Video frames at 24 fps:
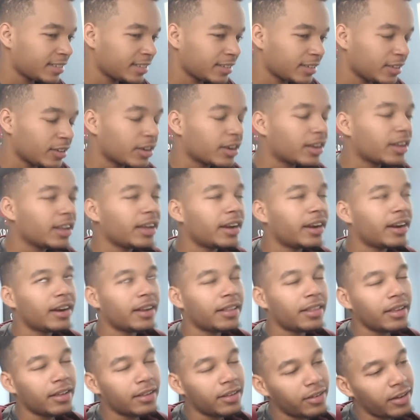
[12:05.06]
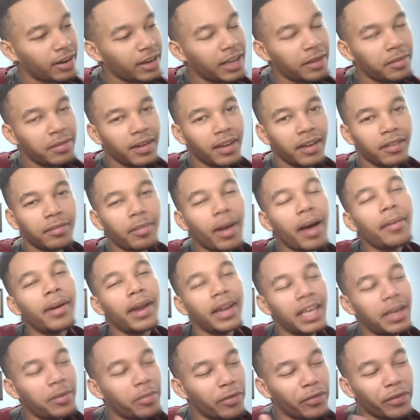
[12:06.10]
Or Claire, I think it's right. I keep saying, my bad, I
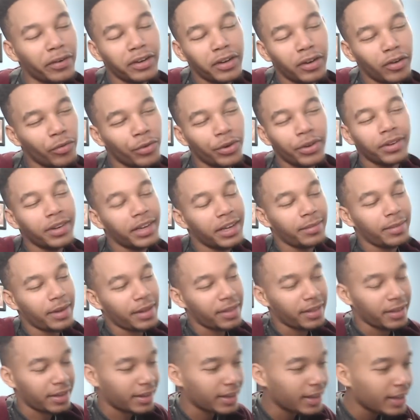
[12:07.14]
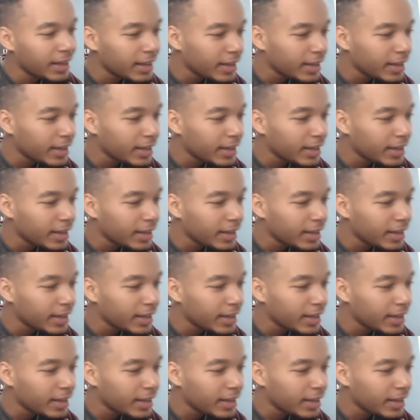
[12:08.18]
keep referring to her real name, I think.